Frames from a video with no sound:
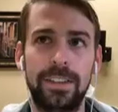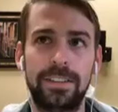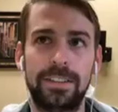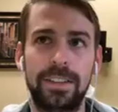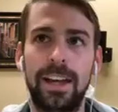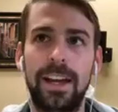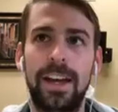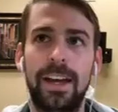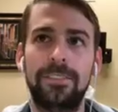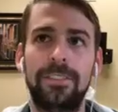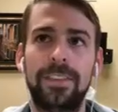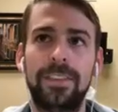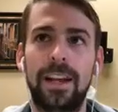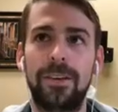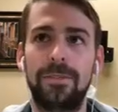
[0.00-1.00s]
that I have
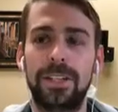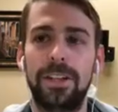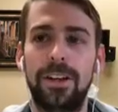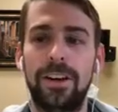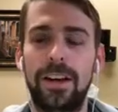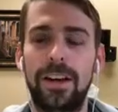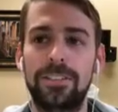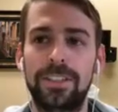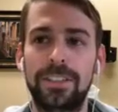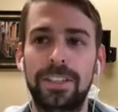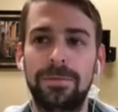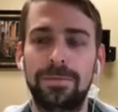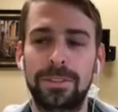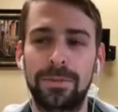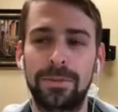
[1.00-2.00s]
that I'm, obviously
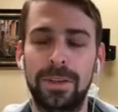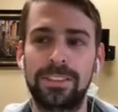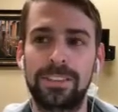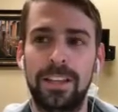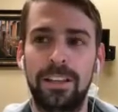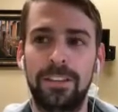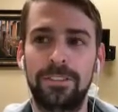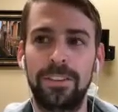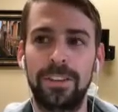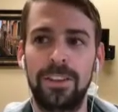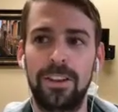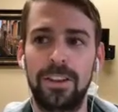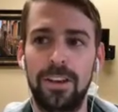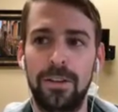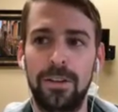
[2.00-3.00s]
keeping to myself,
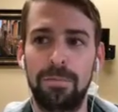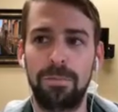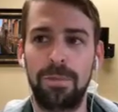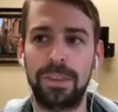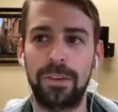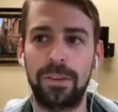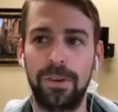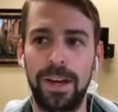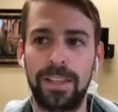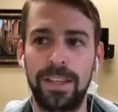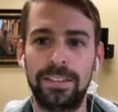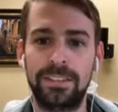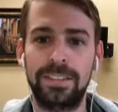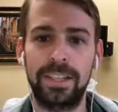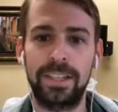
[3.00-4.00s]
but the way
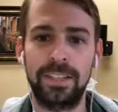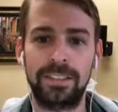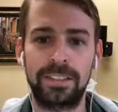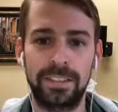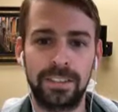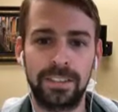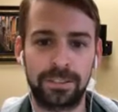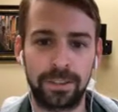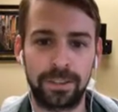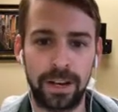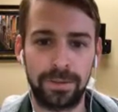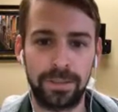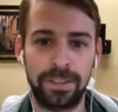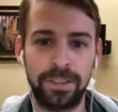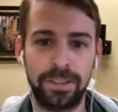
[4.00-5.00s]
that dentists can
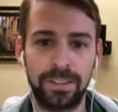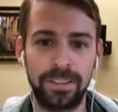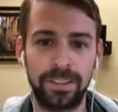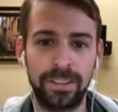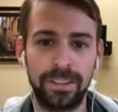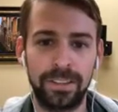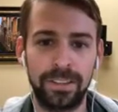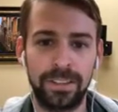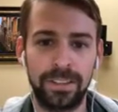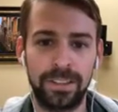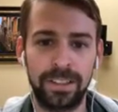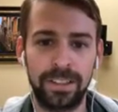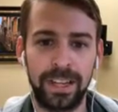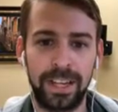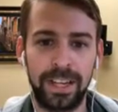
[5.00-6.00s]
disrupt,
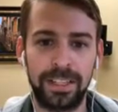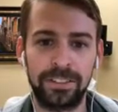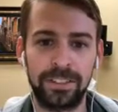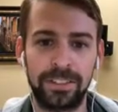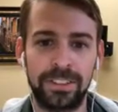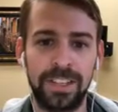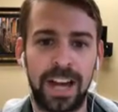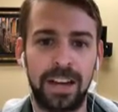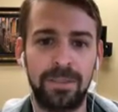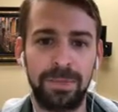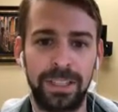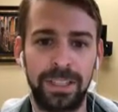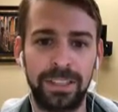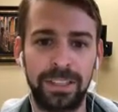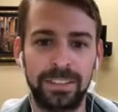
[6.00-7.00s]
and it's just not
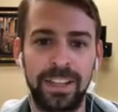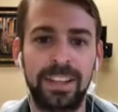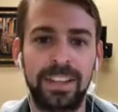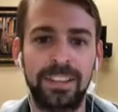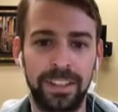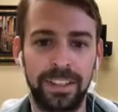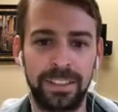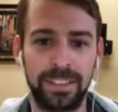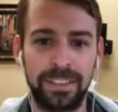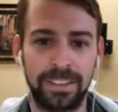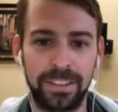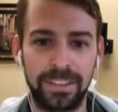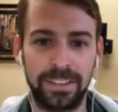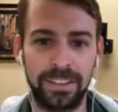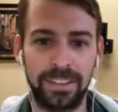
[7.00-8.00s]
being done yet.
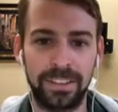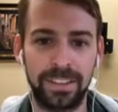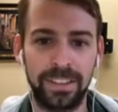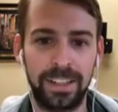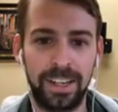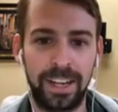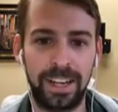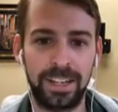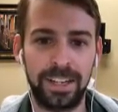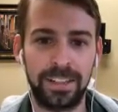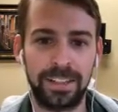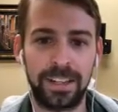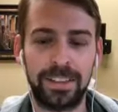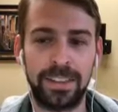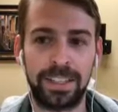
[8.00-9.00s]
And
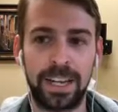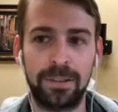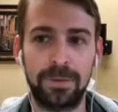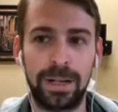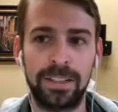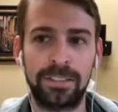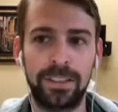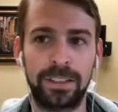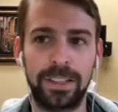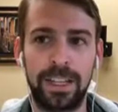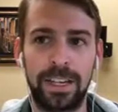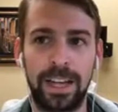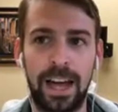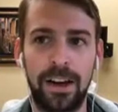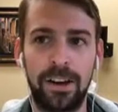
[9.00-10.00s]
I think everybody's looking at
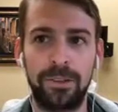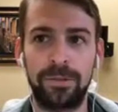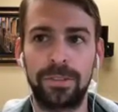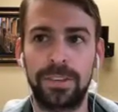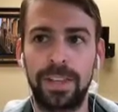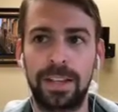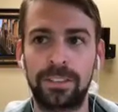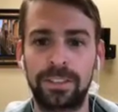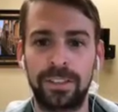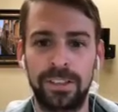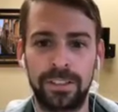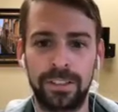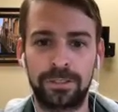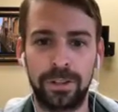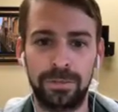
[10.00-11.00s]
how things are going
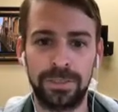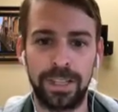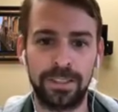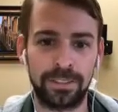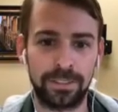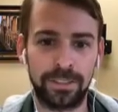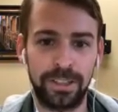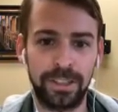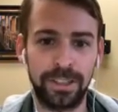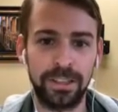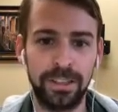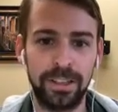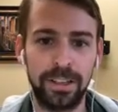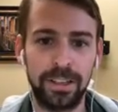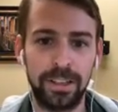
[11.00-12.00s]
to disrupt dentistry,
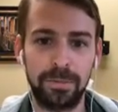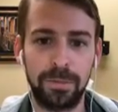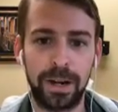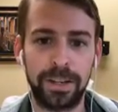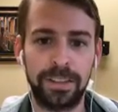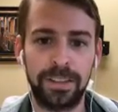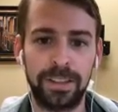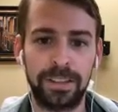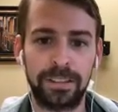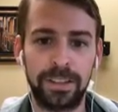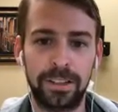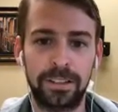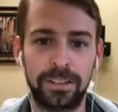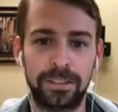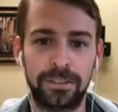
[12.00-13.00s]
but I think
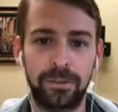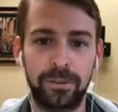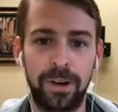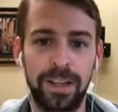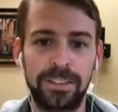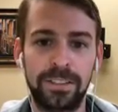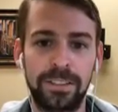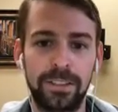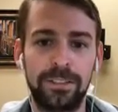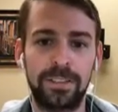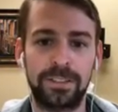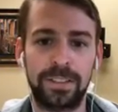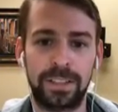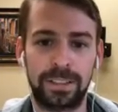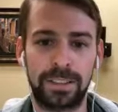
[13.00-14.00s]
there's ways to use
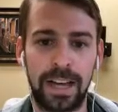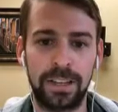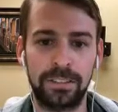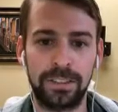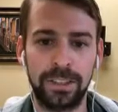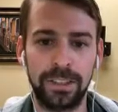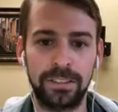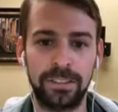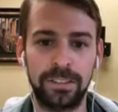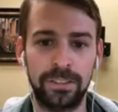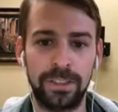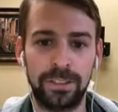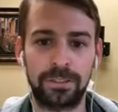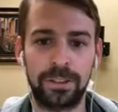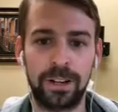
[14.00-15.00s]
this technology to
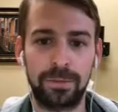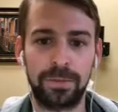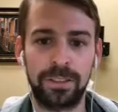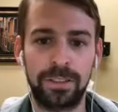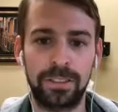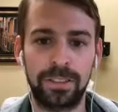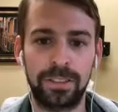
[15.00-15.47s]
disrupt